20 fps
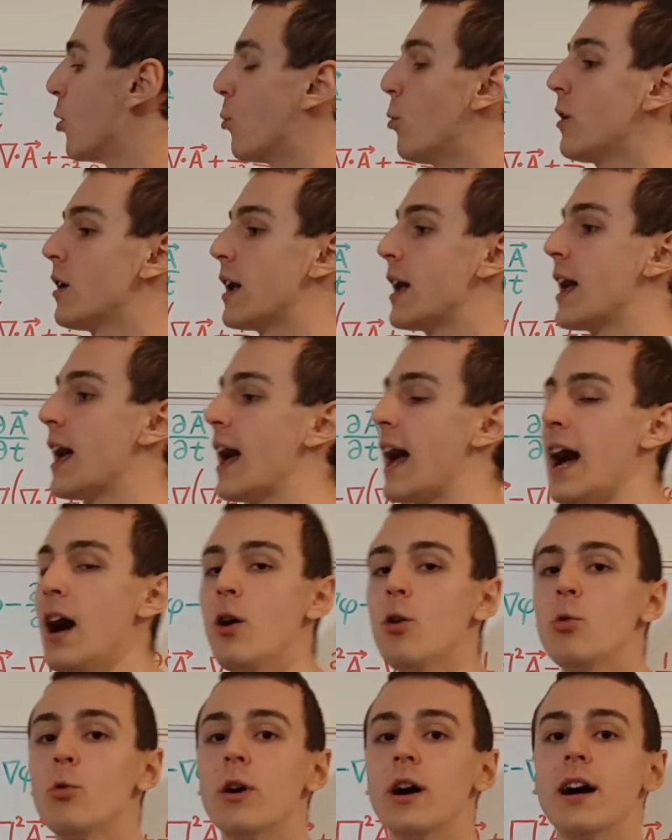what,
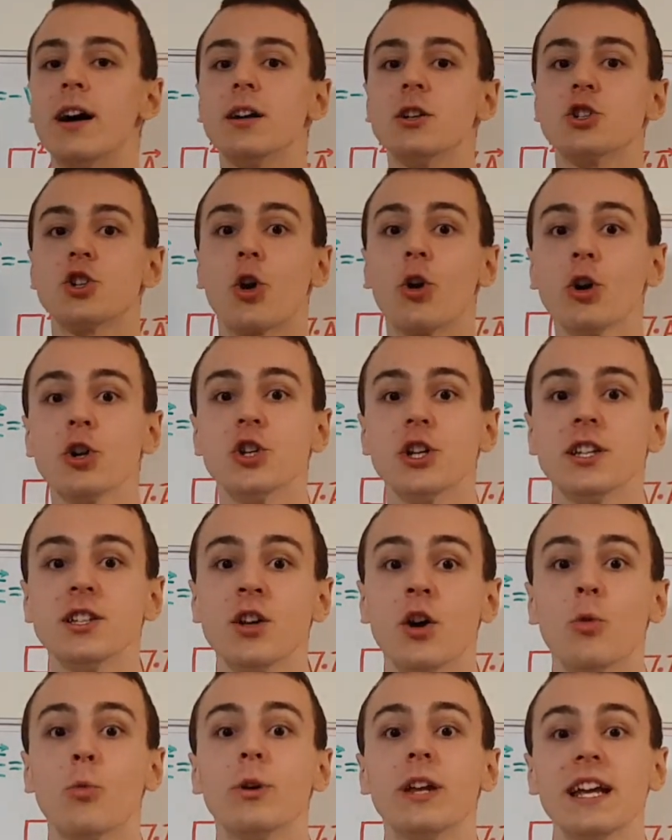how uh, charges
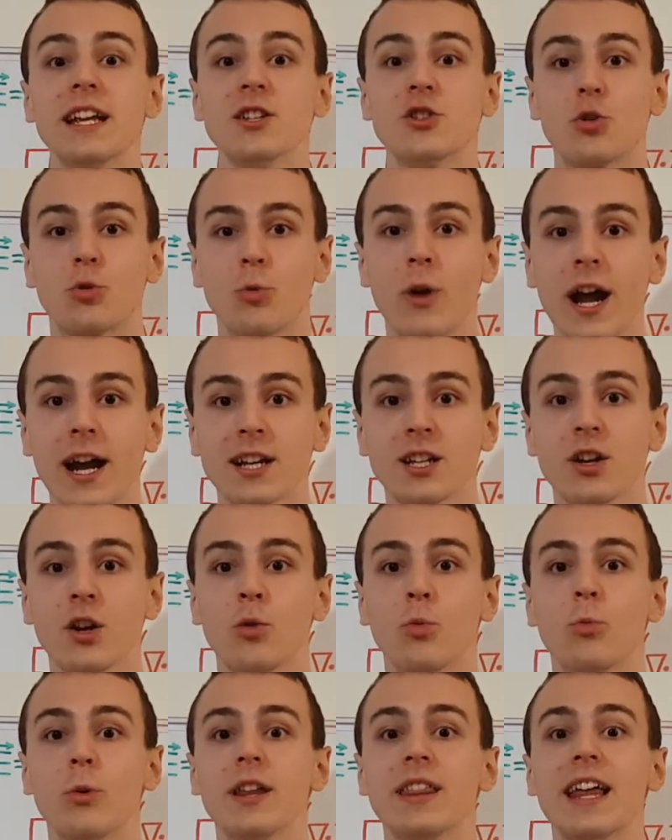would interact
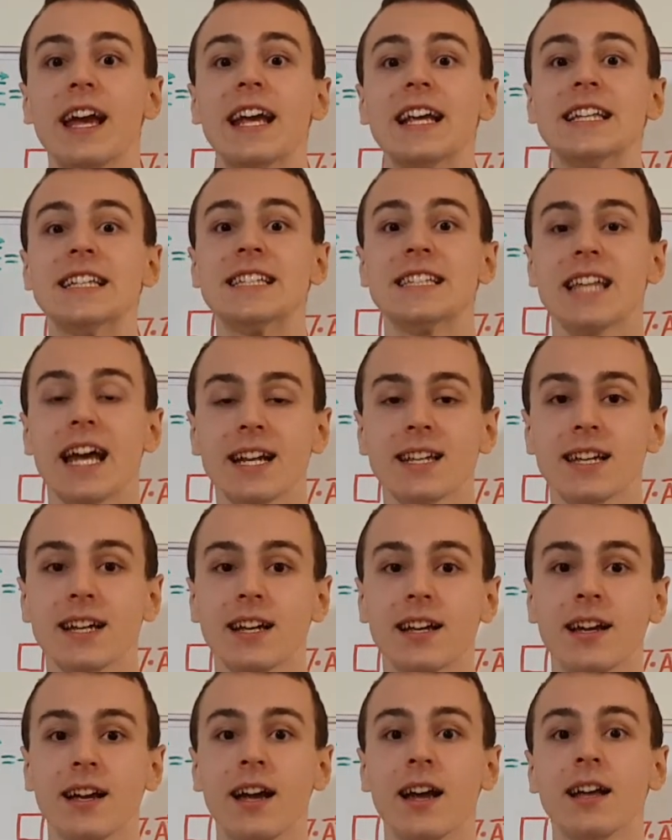with a
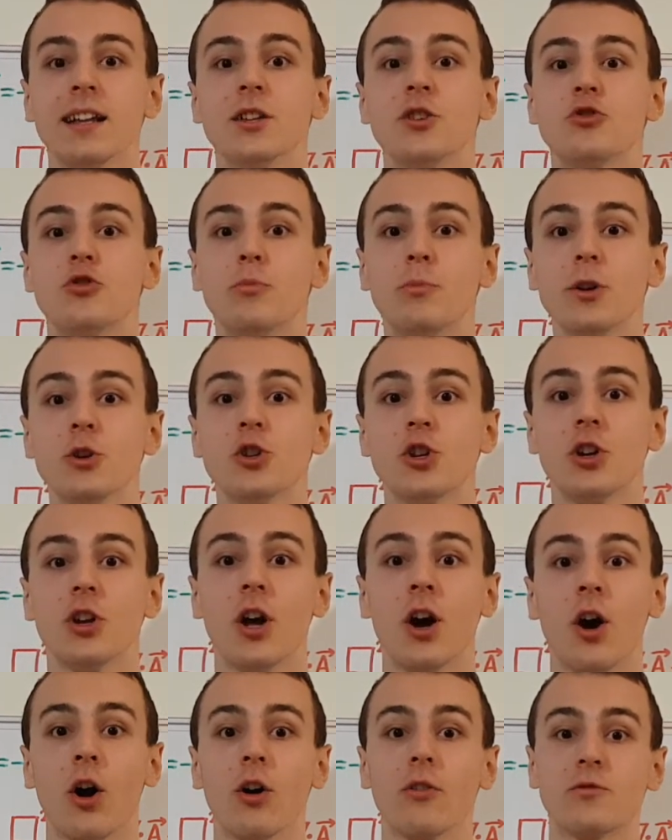static distribution
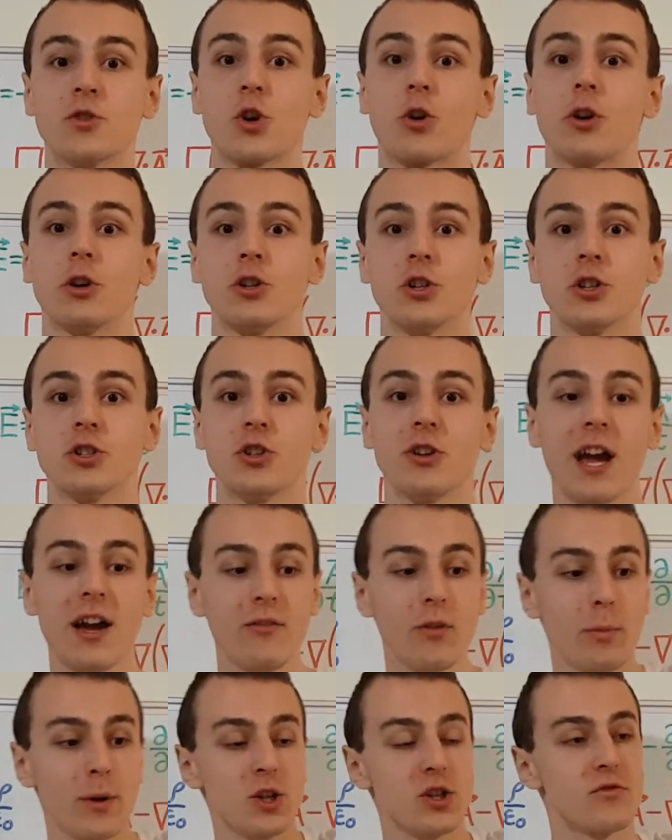of charge. So you have
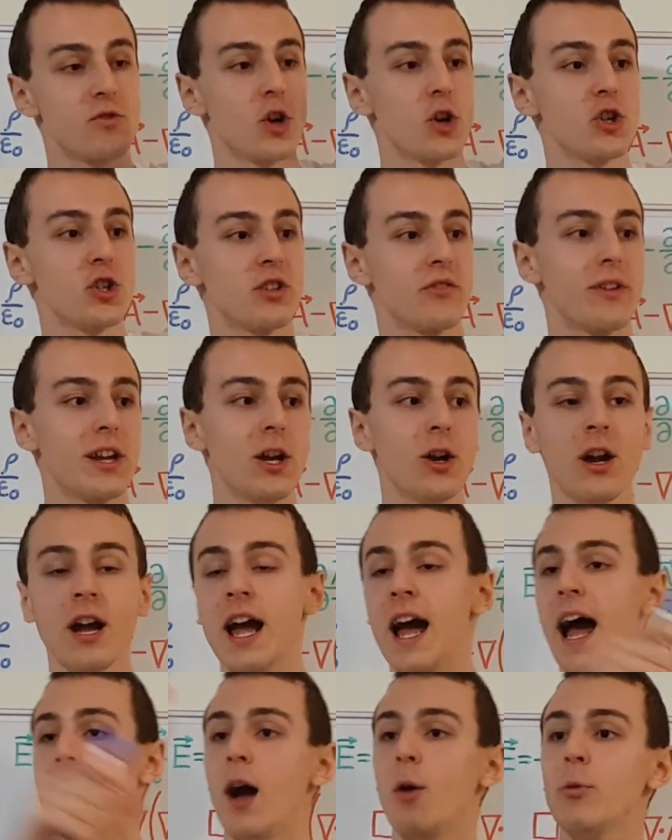a bunch of charges over here.
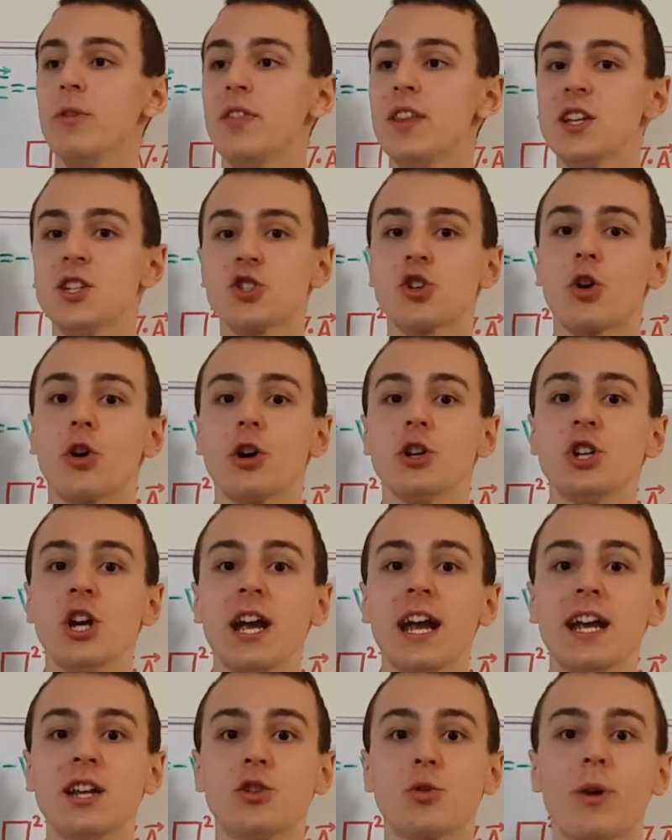How would this charge
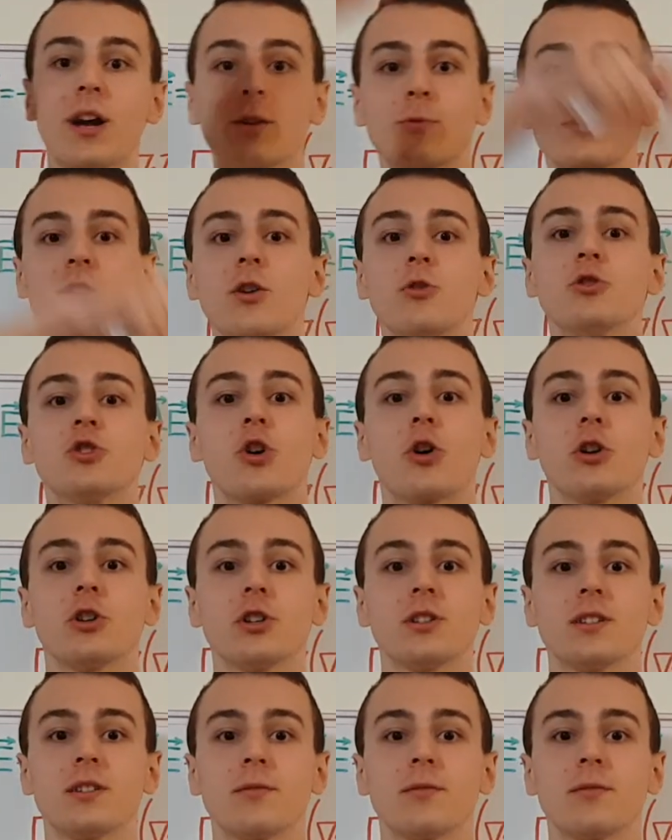interact with those charges?